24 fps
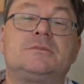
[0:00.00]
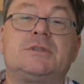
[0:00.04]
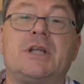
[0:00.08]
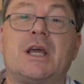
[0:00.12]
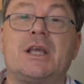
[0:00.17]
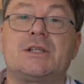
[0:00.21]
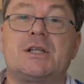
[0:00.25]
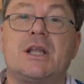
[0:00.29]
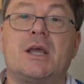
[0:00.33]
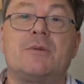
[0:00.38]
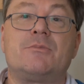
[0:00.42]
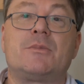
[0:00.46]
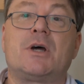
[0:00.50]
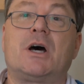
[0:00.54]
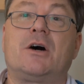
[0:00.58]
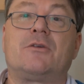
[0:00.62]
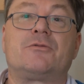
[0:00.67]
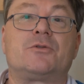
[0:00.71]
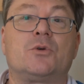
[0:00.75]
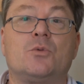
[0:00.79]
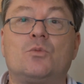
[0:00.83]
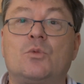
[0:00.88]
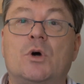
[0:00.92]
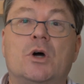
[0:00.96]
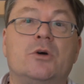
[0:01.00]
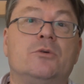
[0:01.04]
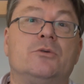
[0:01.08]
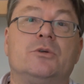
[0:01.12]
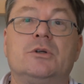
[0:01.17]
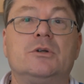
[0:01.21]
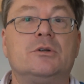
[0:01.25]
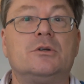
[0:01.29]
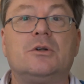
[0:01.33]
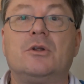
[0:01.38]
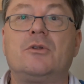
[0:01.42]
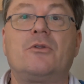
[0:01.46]
days named after
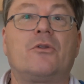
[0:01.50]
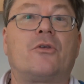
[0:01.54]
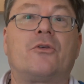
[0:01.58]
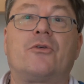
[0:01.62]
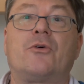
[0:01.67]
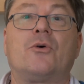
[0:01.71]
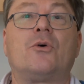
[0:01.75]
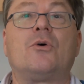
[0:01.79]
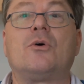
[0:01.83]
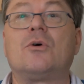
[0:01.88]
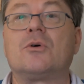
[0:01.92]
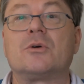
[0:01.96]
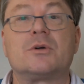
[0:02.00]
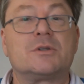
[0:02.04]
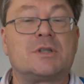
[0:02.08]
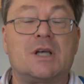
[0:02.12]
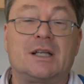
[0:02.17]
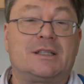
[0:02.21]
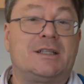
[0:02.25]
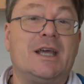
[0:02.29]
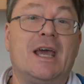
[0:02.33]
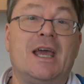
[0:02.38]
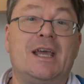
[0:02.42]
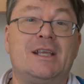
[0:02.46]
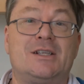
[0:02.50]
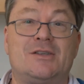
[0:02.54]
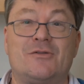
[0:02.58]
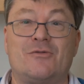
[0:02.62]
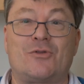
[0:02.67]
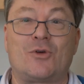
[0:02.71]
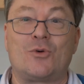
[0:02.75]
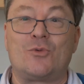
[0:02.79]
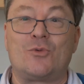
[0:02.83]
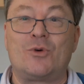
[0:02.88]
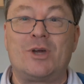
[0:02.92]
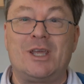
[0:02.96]
Woden and Thor as our days
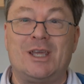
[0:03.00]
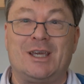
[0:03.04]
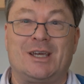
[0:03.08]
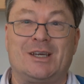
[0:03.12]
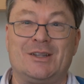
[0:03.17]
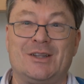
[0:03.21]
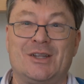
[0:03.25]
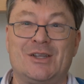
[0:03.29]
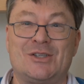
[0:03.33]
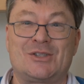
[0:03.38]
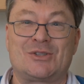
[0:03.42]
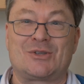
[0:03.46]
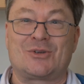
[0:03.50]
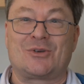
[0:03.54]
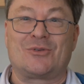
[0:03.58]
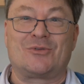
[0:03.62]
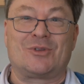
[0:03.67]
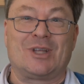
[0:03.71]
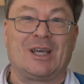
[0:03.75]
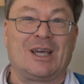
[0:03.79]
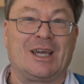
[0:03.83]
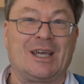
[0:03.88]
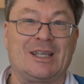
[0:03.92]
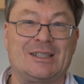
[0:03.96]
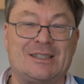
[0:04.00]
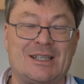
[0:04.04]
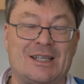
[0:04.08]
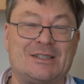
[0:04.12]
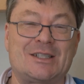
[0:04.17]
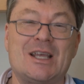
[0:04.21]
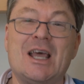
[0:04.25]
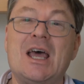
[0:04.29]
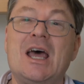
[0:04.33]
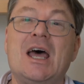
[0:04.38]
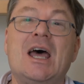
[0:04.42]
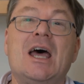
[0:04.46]
of the week and this sort of thing?
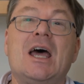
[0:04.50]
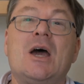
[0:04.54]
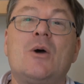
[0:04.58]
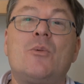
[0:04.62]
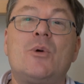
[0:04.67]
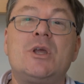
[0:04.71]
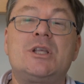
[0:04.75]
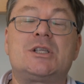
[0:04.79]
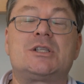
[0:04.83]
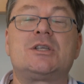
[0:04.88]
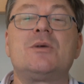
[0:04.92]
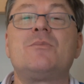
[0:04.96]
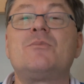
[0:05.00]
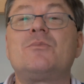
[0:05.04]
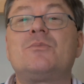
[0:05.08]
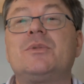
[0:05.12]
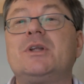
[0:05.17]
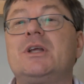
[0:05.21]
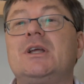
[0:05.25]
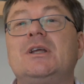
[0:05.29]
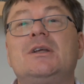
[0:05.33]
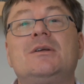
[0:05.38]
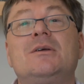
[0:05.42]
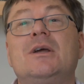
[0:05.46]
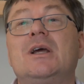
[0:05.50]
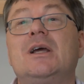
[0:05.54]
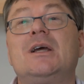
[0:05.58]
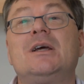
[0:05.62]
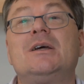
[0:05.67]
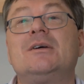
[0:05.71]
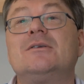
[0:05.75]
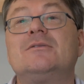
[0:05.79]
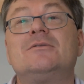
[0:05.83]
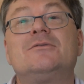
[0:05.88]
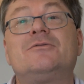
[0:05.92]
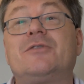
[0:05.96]
It's we simply
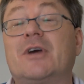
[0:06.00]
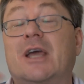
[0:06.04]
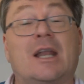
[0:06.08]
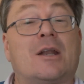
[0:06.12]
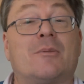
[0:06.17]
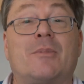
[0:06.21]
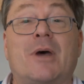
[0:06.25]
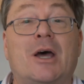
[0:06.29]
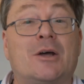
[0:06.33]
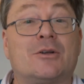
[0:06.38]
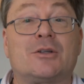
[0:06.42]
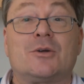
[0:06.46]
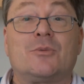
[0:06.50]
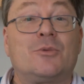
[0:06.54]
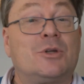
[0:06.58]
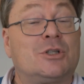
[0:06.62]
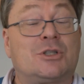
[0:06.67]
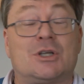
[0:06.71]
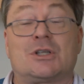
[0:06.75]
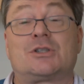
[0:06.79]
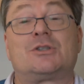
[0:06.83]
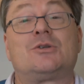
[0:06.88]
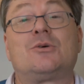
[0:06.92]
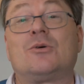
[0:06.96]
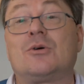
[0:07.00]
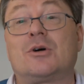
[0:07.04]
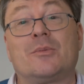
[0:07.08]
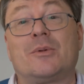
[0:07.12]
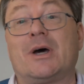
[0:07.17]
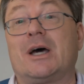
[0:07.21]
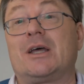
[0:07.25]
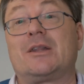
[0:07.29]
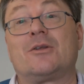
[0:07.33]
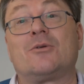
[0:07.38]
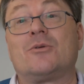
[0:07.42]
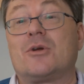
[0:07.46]
forget about it. We just talk
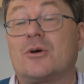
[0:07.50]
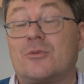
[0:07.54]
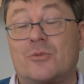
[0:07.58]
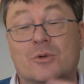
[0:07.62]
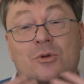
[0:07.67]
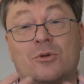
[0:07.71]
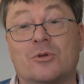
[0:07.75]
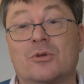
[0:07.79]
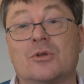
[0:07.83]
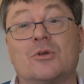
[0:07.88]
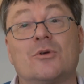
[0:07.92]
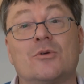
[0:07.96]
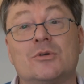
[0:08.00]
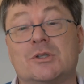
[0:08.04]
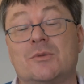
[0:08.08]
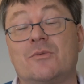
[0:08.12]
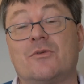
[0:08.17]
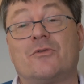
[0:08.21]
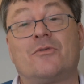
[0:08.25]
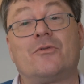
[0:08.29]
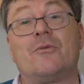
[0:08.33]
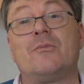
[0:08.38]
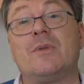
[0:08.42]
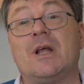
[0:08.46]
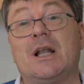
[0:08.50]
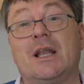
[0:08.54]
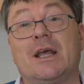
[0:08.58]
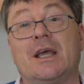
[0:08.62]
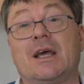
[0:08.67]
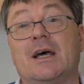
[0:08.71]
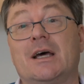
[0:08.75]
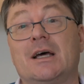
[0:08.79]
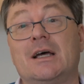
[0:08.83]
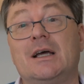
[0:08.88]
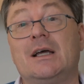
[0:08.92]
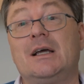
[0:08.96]
about, you know, we use them
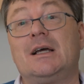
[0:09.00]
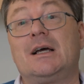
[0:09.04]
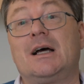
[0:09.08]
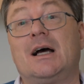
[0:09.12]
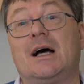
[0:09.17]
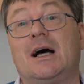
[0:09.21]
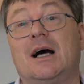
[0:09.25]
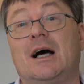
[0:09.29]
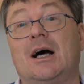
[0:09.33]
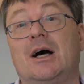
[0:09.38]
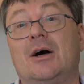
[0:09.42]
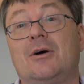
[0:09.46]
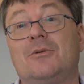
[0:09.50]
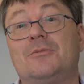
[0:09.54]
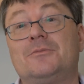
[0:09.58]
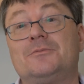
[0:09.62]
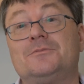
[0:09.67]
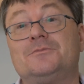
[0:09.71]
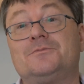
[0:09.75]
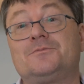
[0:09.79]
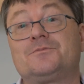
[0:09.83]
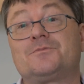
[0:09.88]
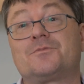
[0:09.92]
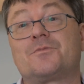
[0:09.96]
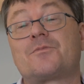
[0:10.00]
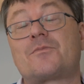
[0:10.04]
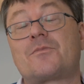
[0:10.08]
familiar, and